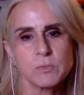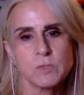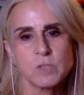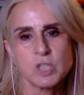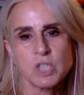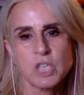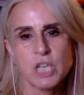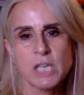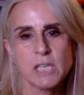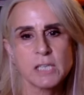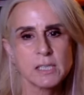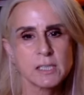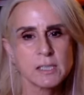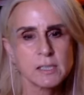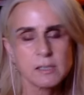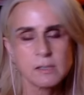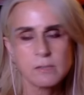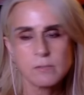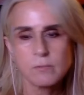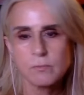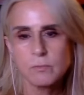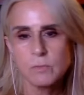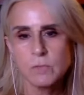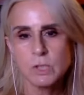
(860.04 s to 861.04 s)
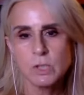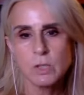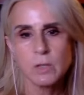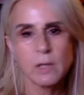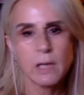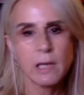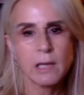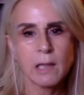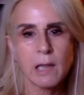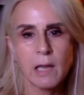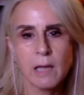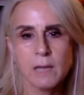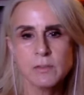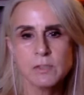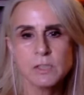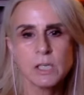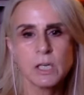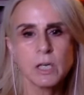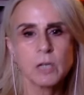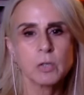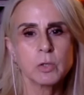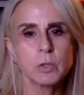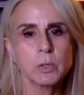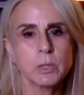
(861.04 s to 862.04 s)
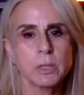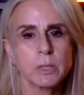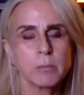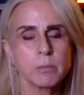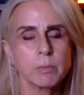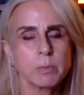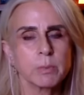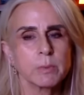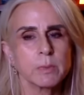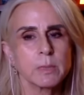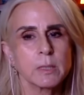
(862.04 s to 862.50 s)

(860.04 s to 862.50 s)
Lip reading: chase, you know, that lifestyle creep.